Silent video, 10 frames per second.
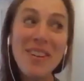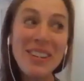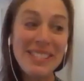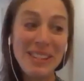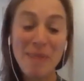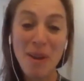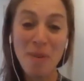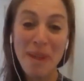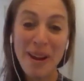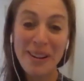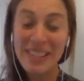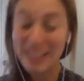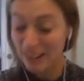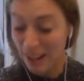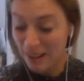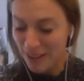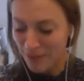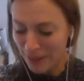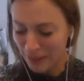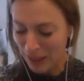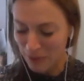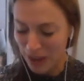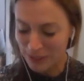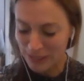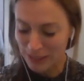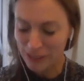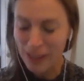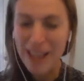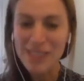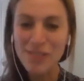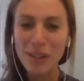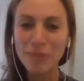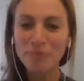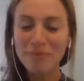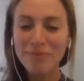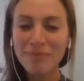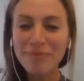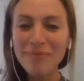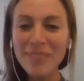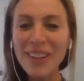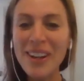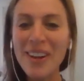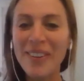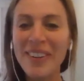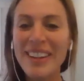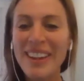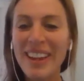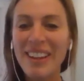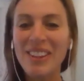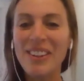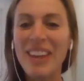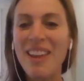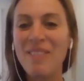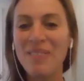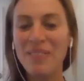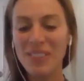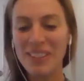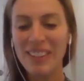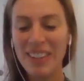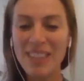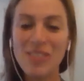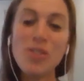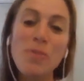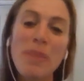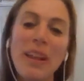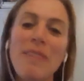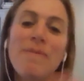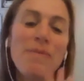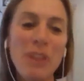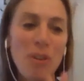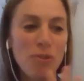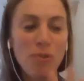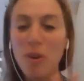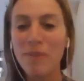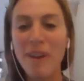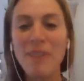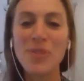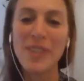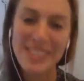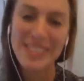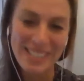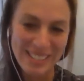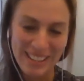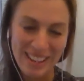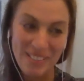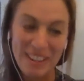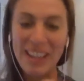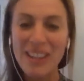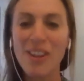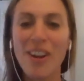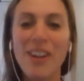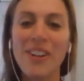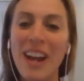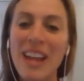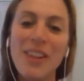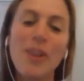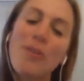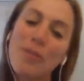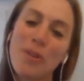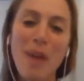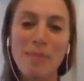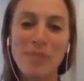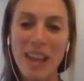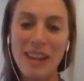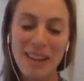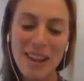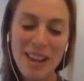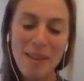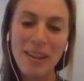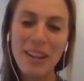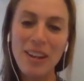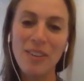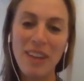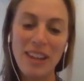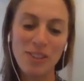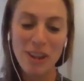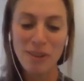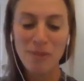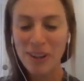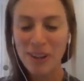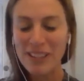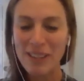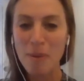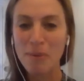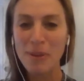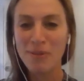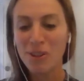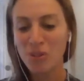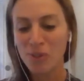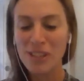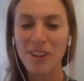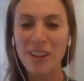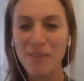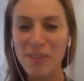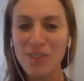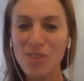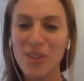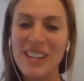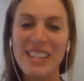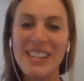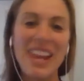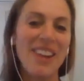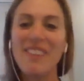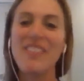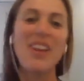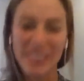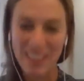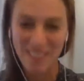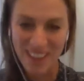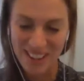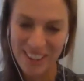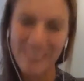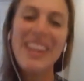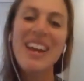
noticed it in my own parenting, and even like when I was in the classroom, you gave kids too many, 4 or 5 choices to even a kindergartner, and they're overwhelmed, and they're trying to focus on remembering the first choice. You're on the 5th choice, and they don't even know what they want to do.